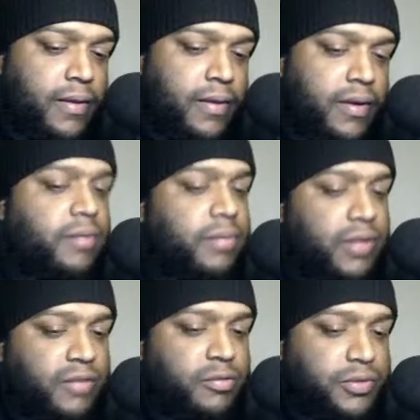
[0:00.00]

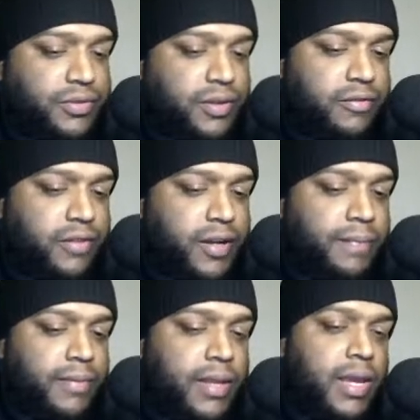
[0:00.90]
Unbelievable stuff, right?
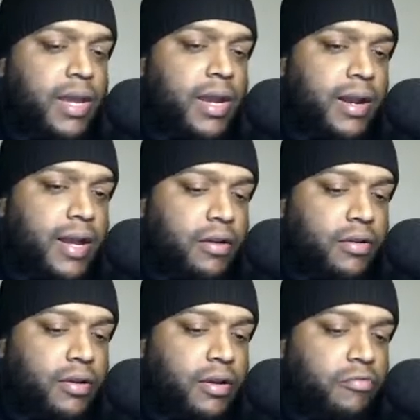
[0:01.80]

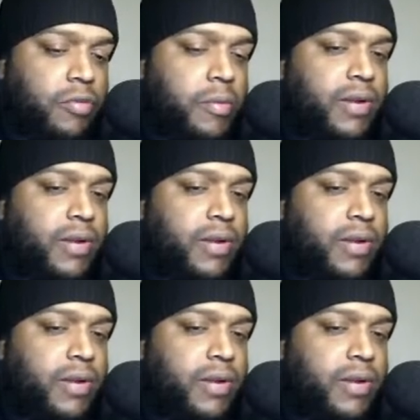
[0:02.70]
Now, remember what